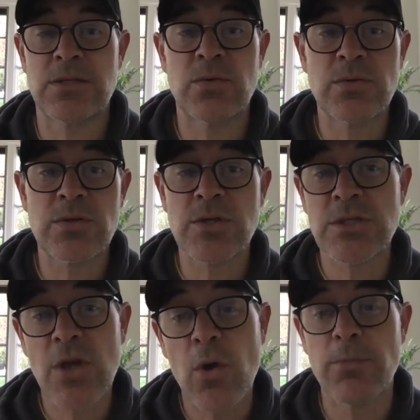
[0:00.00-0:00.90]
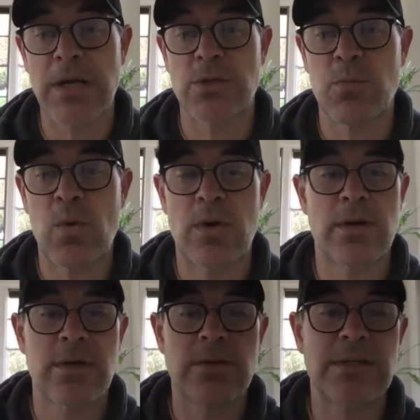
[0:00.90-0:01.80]
schools are so much
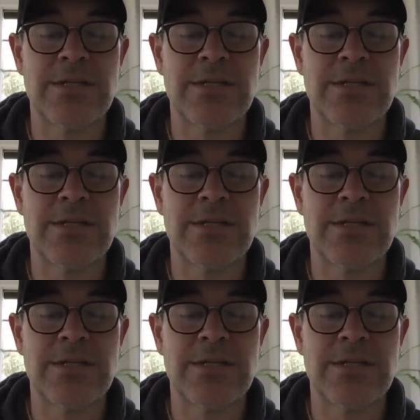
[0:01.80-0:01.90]
more than